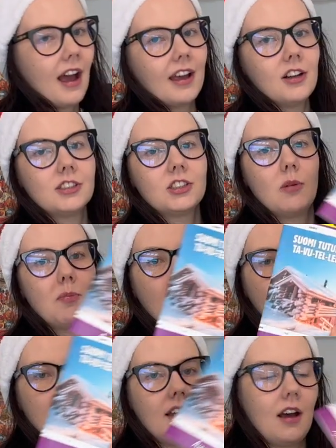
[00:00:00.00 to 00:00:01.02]
I also
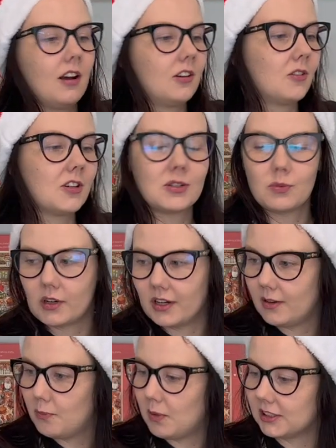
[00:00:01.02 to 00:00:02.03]
bought
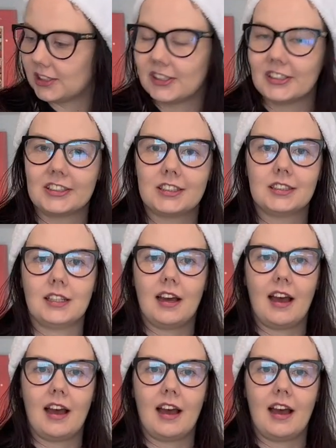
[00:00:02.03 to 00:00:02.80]
crossword puzzles.